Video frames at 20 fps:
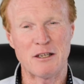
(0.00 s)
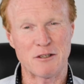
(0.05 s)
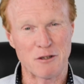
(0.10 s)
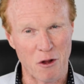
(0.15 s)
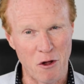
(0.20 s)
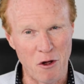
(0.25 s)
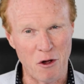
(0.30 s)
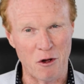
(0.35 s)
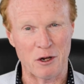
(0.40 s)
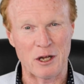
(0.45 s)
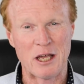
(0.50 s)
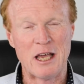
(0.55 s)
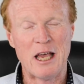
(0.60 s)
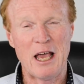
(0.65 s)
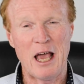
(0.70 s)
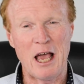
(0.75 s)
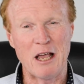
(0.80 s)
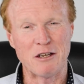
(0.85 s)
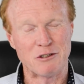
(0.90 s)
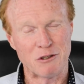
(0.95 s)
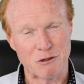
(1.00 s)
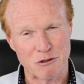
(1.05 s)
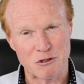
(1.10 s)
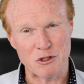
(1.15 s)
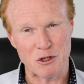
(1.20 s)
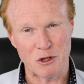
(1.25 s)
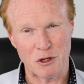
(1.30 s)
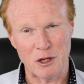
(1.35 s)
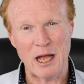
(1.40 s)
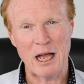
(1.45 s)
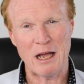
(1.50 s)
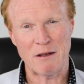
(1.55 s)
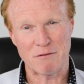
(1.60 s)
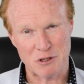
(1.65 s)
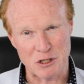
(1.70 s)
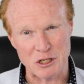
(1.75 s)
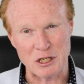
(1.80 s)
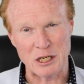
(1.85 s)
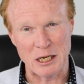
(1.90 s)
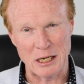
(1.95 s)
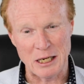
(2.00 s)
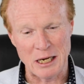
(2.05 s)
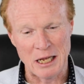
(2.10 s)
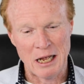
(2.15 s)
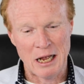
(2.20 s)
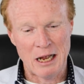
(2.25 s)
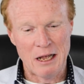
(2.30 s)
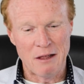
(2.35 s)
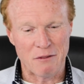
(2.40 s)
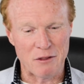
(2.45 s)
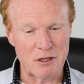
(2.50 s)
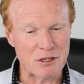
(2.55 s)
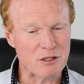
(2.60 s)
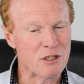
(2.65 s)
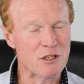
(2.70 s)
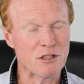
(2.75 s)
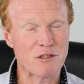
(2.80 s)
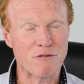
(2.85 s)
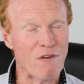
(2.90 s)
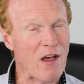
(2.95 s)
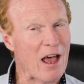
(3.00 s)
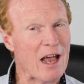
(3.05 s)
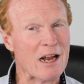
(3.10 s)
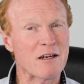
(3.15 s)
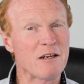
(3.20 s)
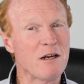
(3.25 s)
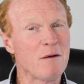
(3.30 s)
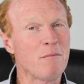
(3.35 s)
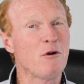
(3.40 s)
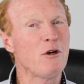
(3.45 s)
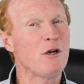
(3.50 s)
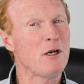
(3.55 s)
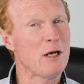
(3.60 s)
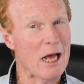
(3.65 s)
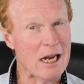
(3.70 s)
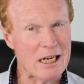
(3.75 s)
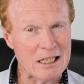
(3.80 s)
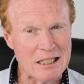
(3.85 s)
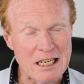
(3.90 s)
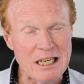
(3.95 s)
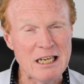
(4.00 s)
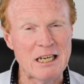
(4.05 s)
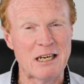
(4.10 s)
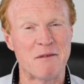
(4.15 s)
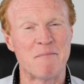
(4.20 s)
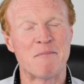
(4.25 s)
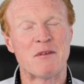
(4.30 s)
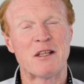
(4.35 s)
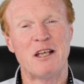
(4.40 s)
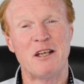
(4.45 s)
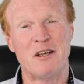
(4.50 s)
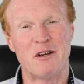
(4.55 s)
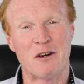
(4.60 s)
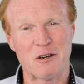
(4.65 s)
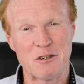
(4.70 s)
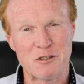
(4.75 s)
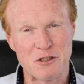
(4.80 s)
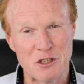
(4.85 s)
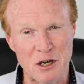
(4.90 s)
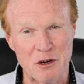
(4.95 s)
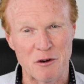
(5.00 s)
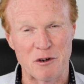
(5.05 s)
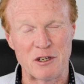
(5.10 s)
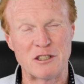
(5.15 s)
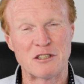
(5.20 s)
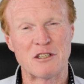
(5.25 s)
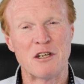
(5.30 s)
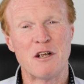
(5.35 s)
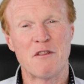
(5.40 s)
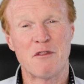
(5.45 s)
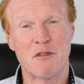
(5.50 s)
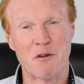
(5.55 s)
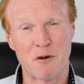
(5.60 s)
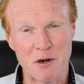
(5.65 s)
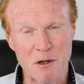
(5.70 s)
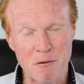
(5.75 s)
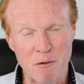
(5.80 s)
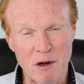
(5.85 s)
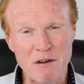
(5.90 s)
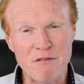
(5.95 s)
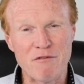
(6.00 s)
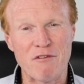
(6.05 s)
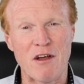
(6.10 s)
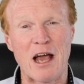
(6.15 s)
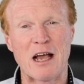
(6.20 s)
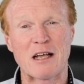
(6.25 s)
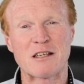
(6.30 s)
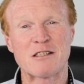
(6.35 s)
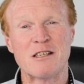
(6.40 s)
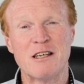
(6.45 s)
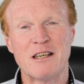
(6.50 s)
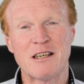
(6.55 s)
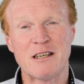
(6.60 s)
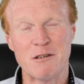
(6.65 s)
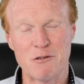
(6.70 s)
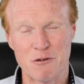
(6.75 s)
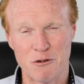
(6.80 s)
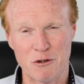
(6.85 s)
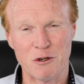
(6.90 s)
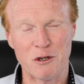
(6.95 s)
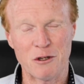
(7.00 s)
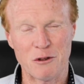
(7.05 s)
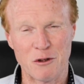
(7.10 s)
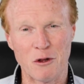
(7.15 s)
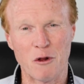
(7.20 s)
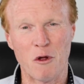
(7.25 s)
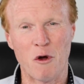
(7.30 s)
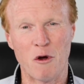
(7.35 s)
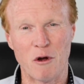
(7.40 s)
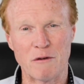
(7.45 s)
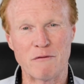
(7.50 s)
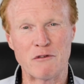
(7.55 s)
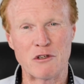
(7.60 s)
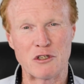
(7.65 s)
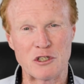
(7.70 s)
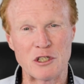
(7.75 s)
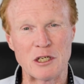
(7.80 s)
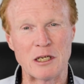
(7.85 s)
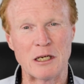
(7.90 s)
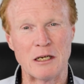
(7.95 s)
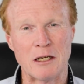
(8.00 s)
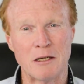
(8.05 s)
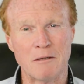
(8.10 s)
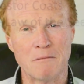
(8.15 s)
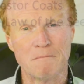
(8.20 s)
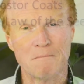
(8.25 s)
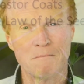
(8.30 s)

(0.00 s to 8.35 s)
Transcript: as long as you still have seed. This is fact number 19 in our series 31 Facts Concerning the Law of the Seed.